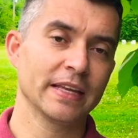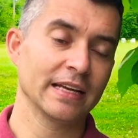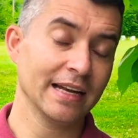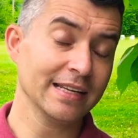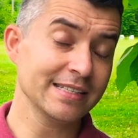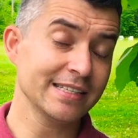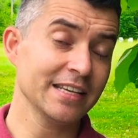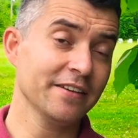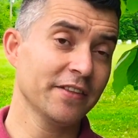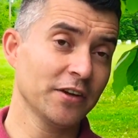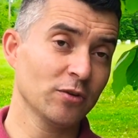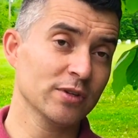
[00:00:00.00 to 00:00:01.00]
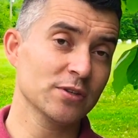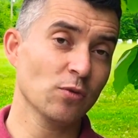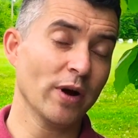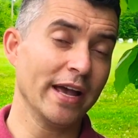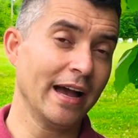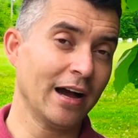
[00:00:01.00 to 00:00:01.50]
Let's see if there was a
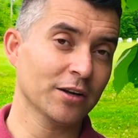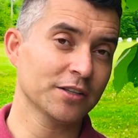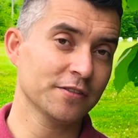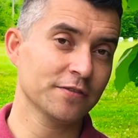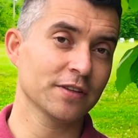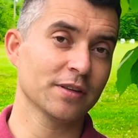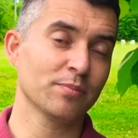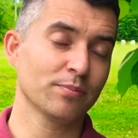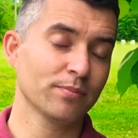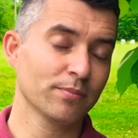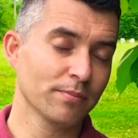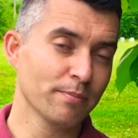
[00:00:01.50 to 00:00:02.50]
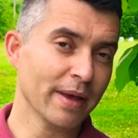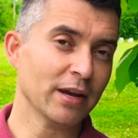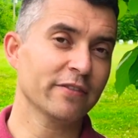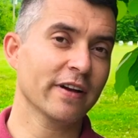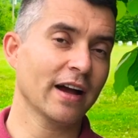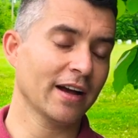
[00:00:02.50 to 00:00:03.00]
way out for the men
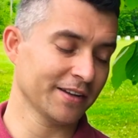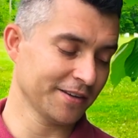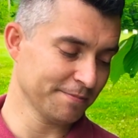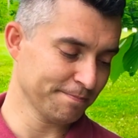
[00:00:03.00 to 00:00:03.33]
of God.